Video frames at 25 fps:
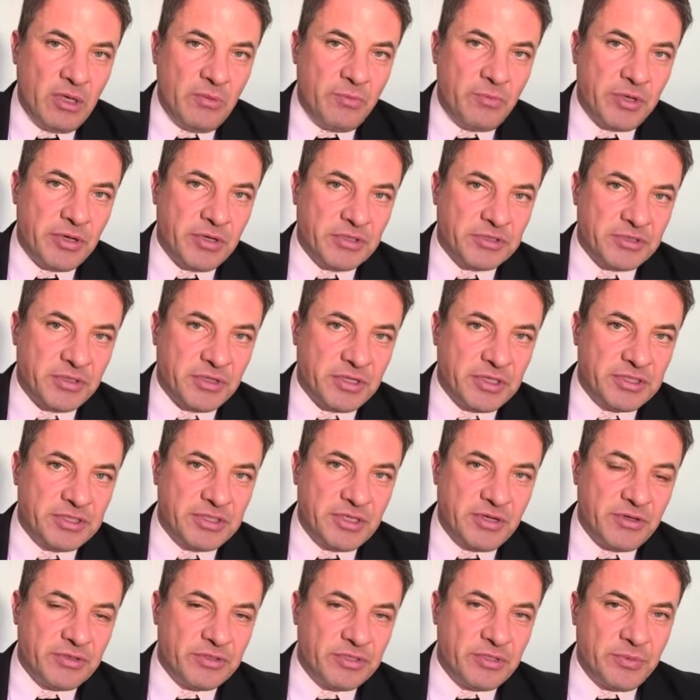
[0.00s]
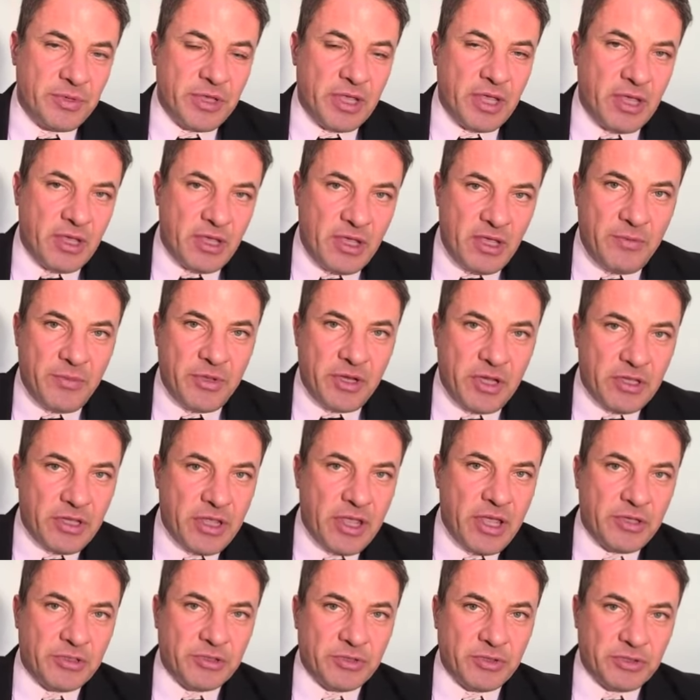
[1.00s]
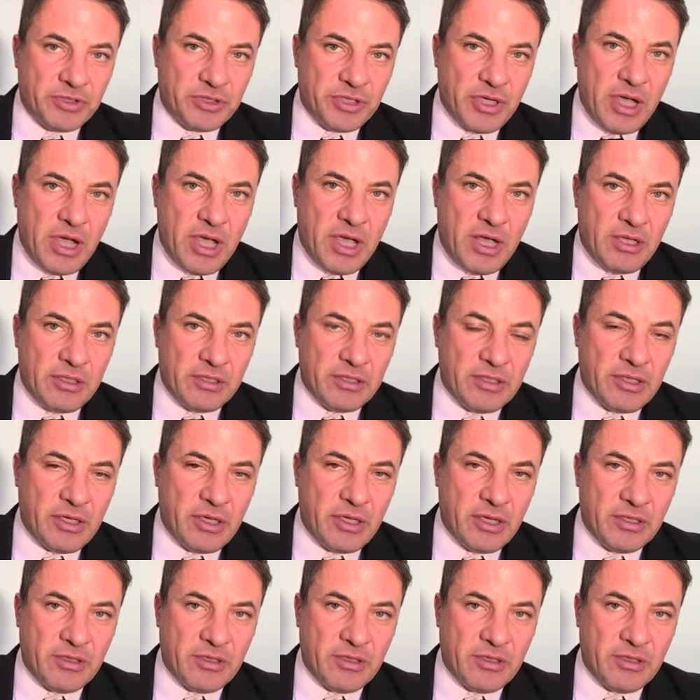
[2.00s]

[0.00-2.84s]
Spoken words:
because they're considered to be an imminent danger child.